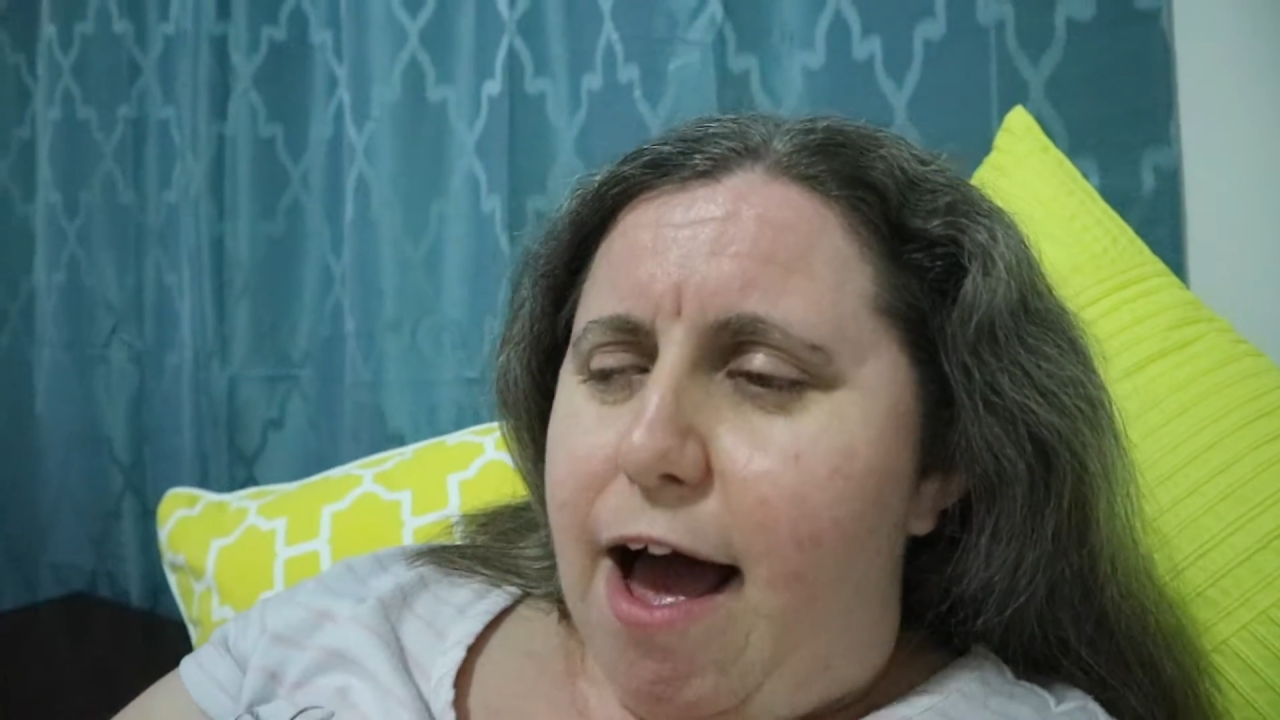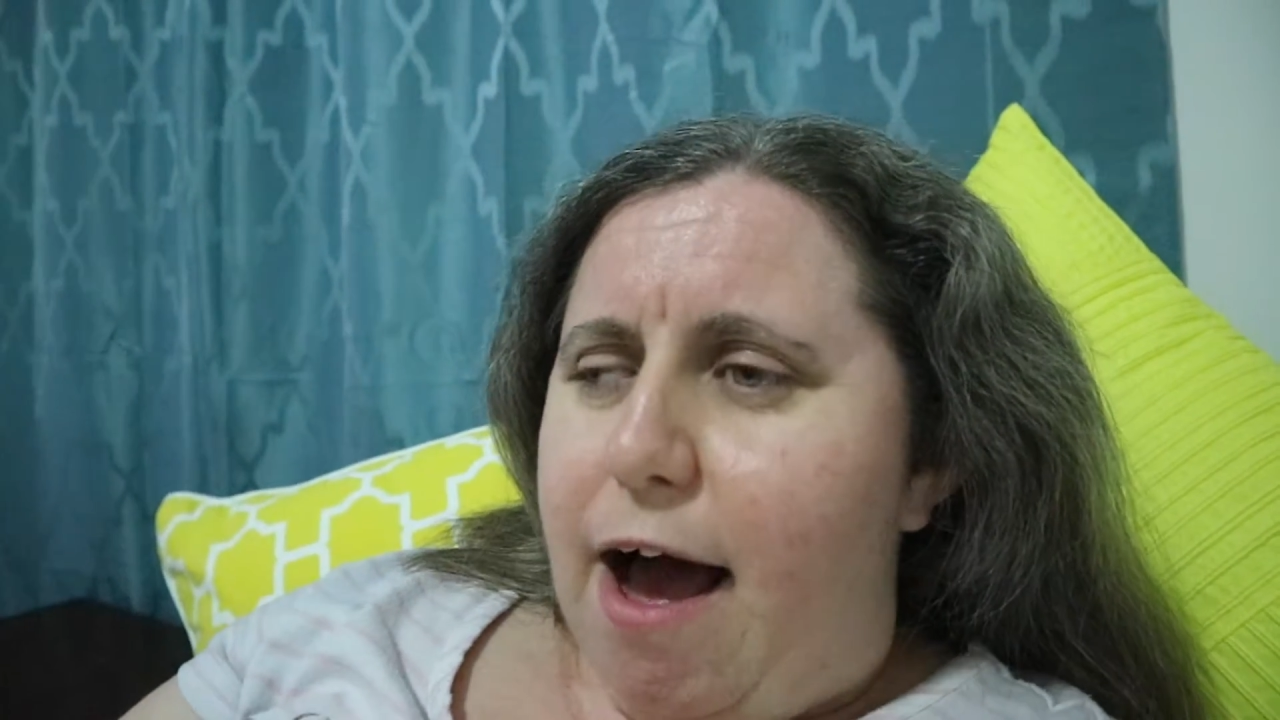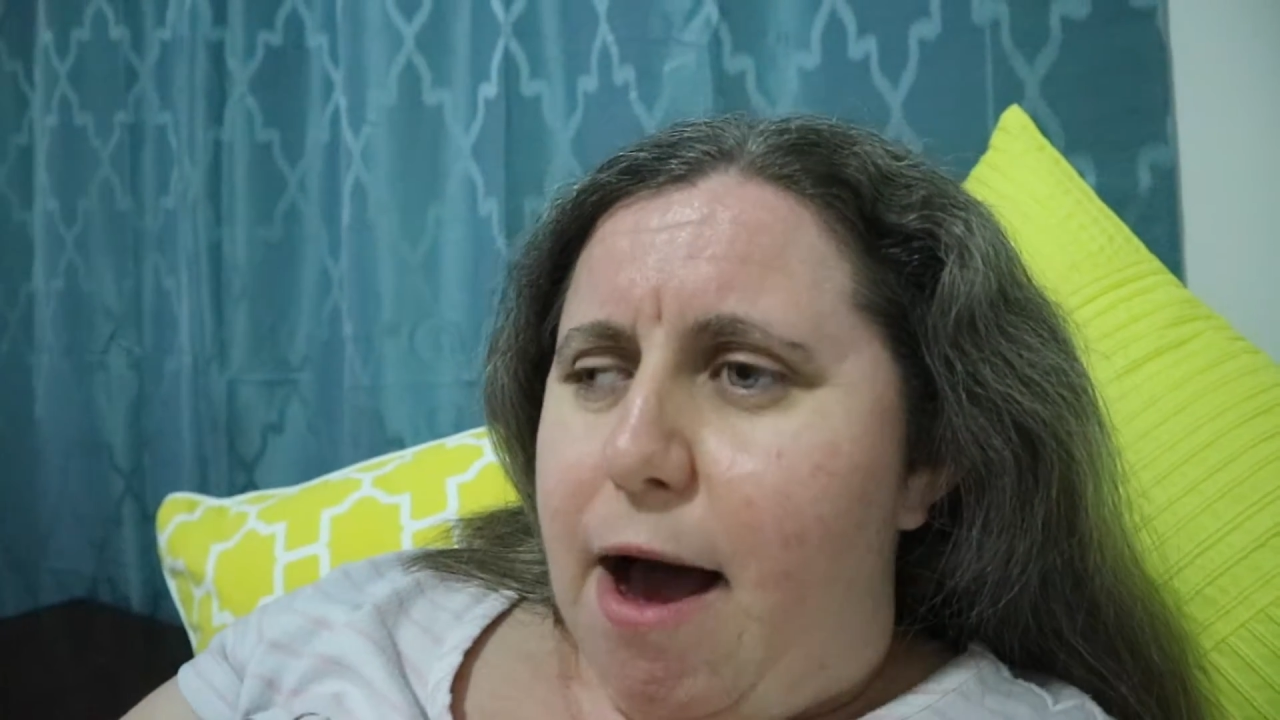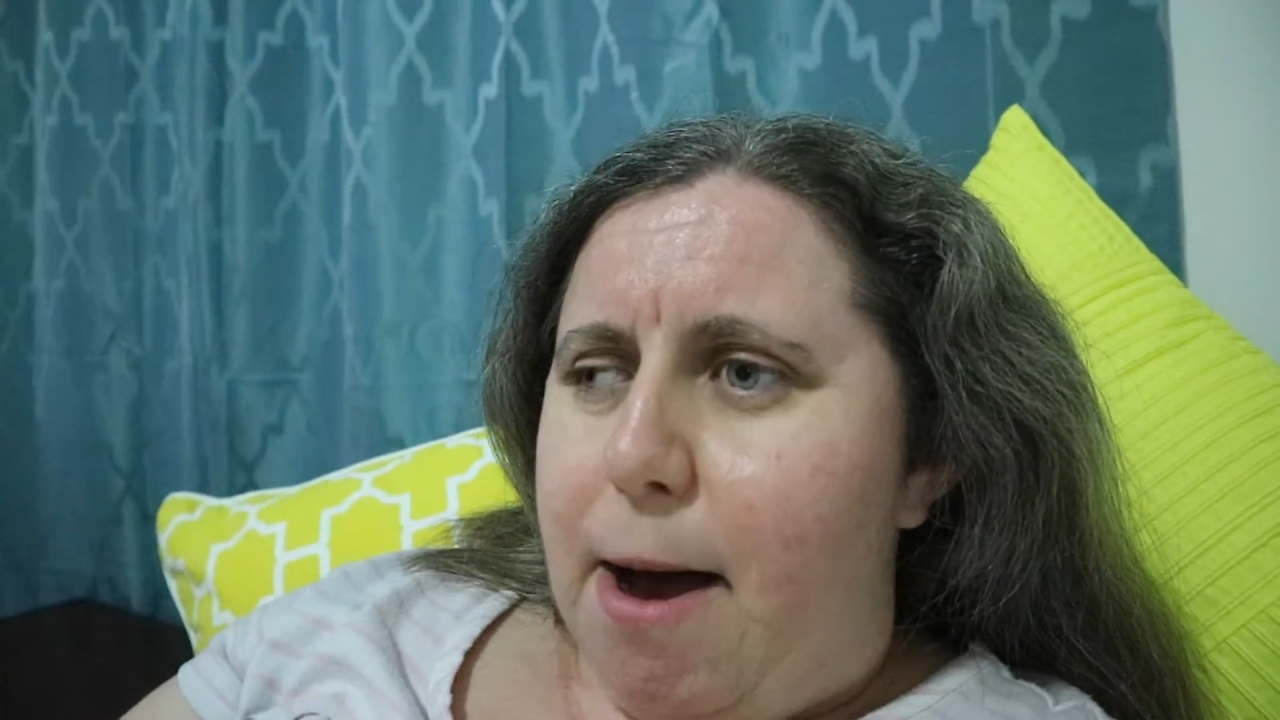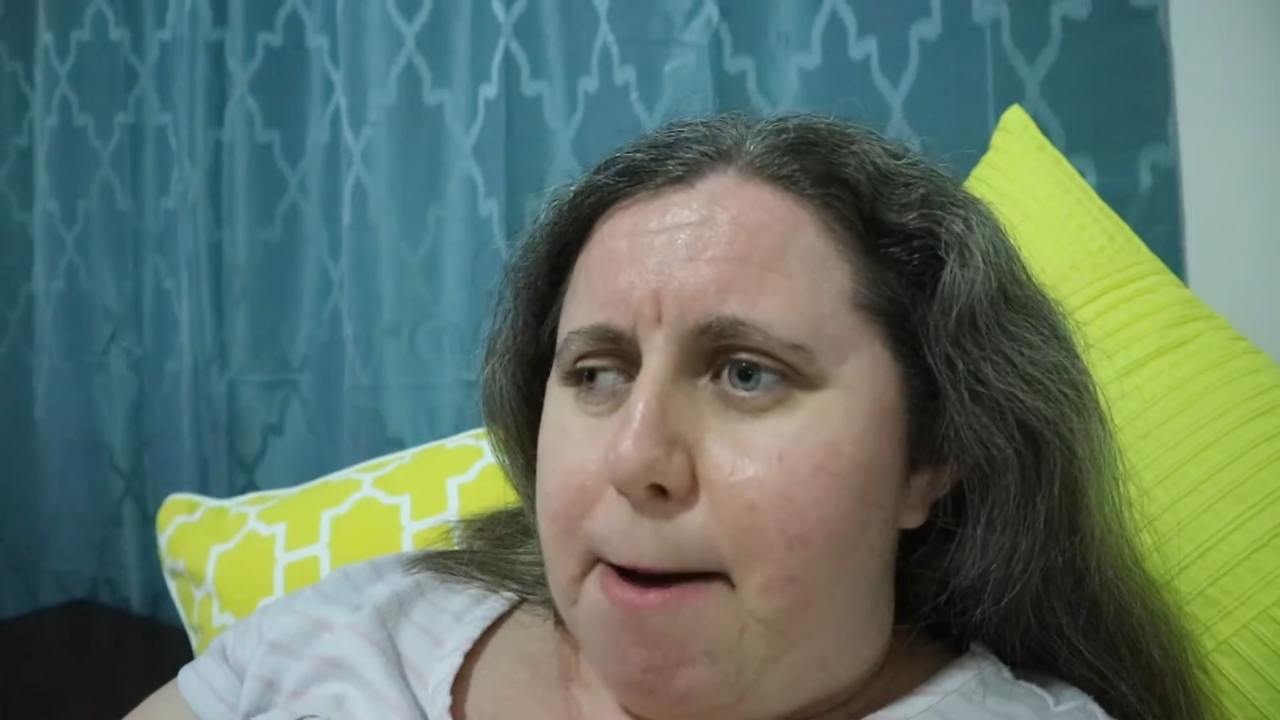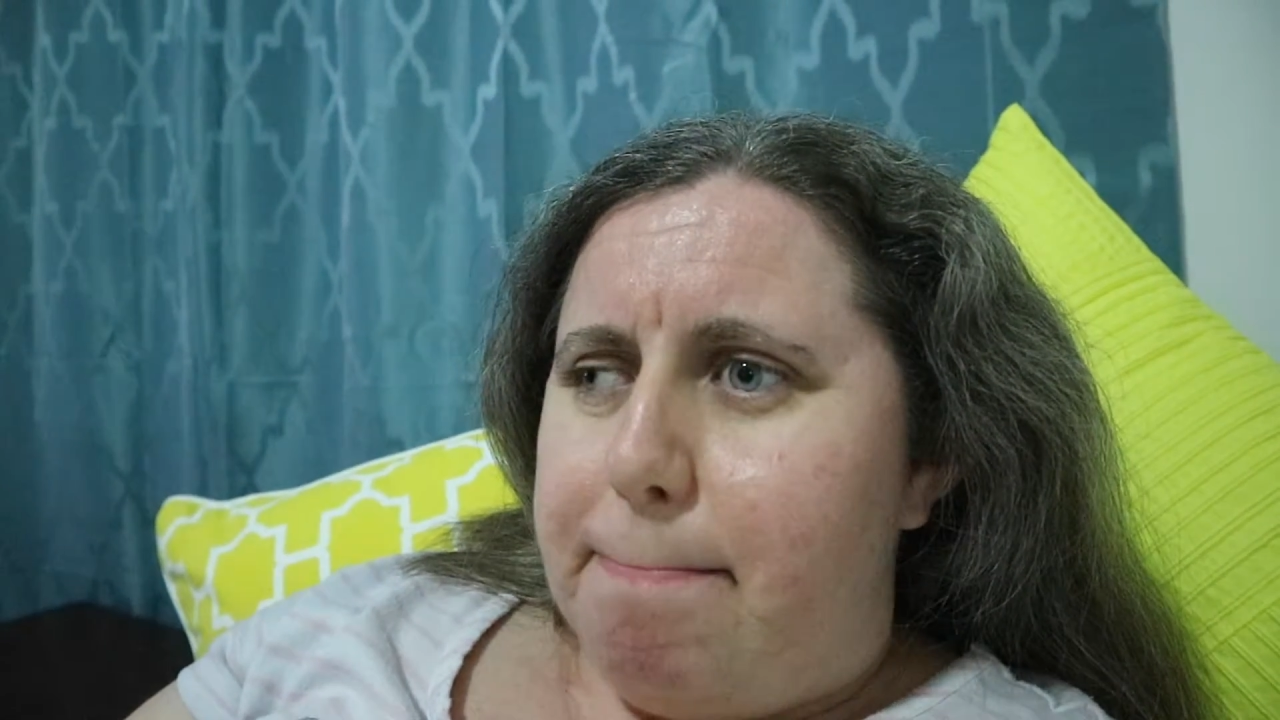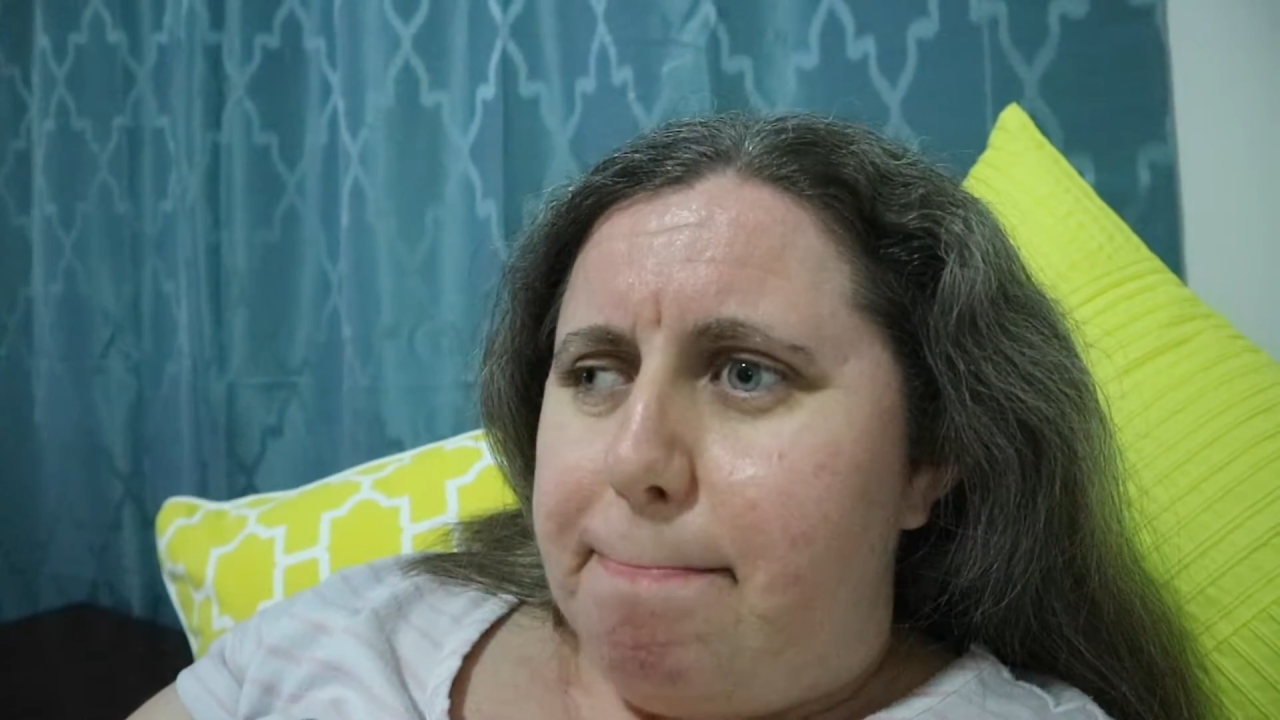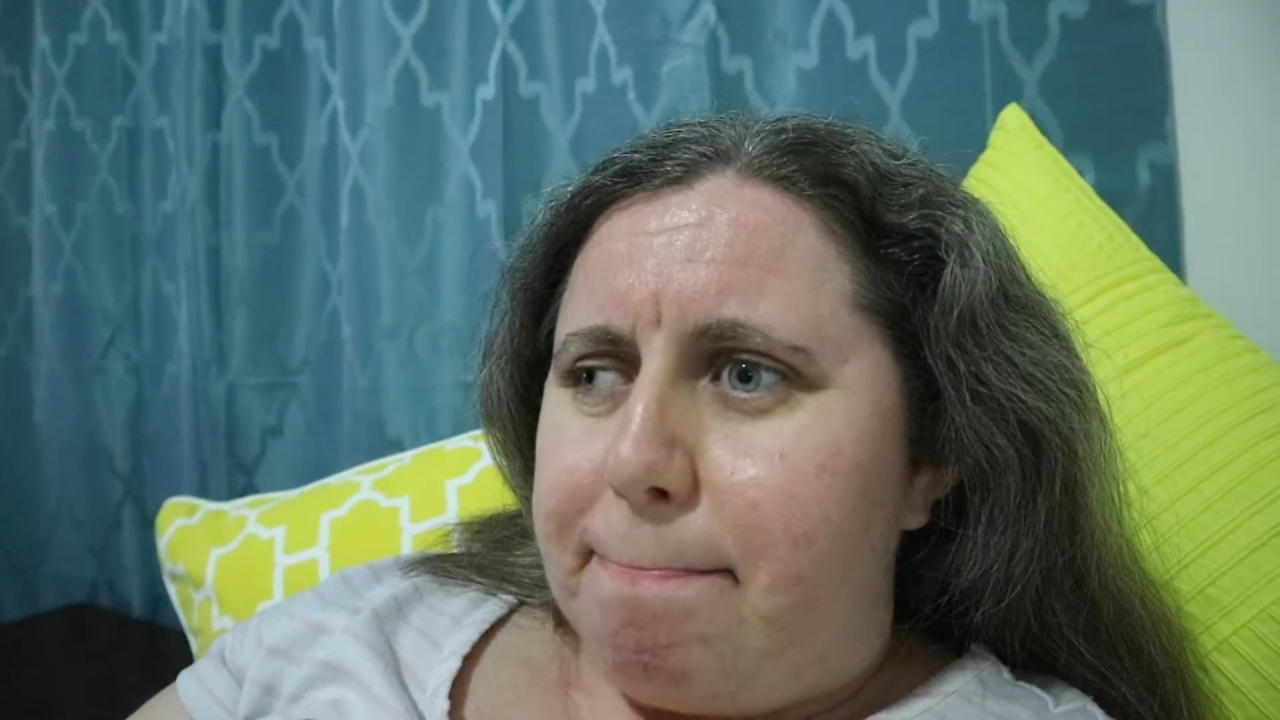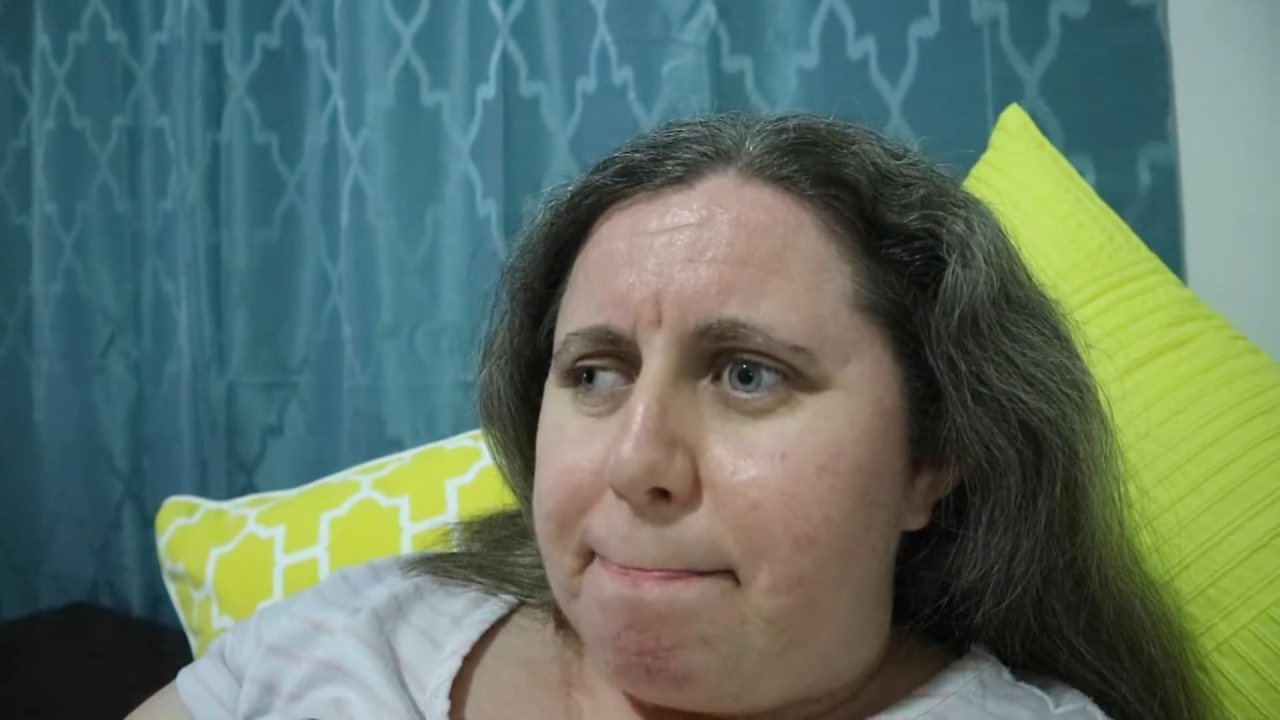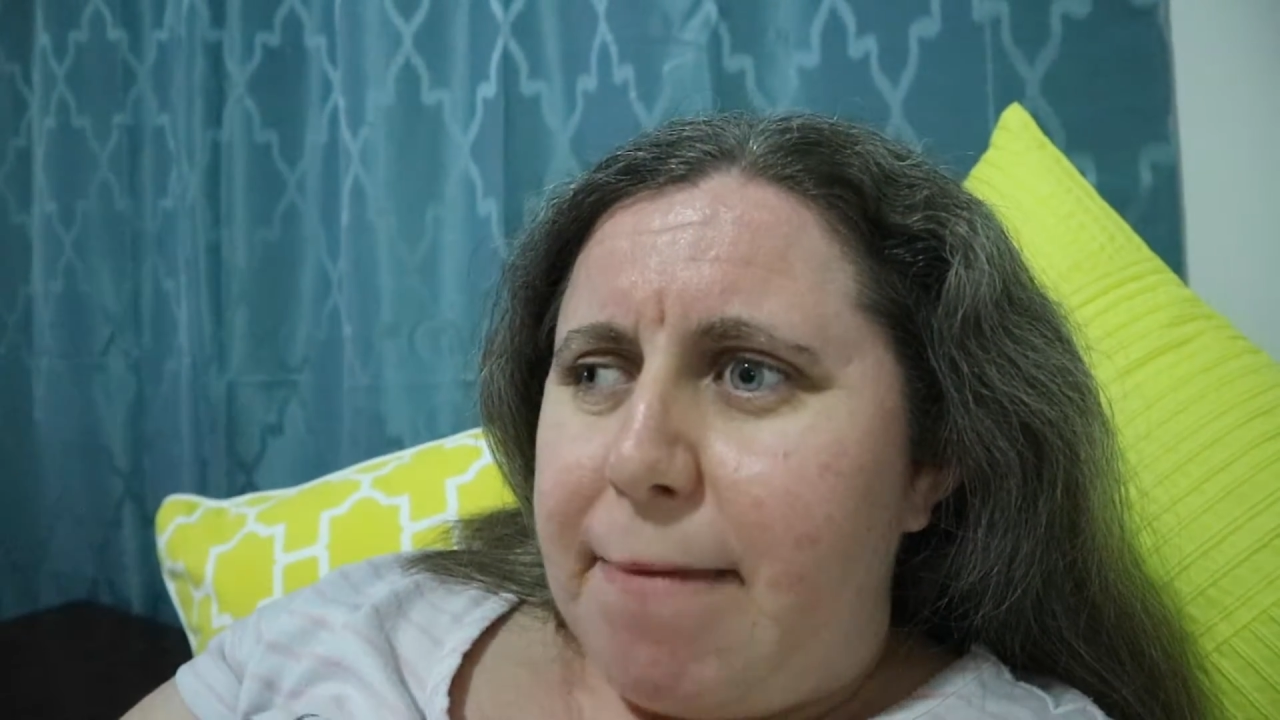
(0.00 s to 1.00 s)

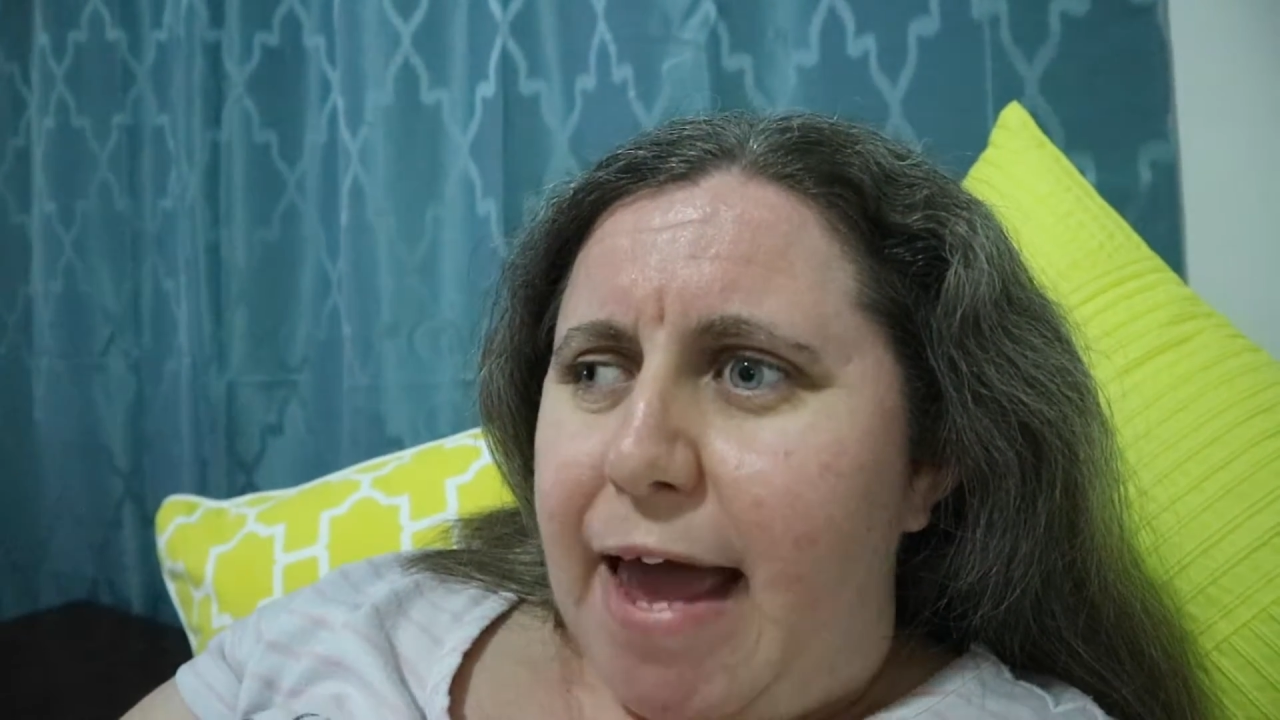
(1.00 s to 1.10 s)
and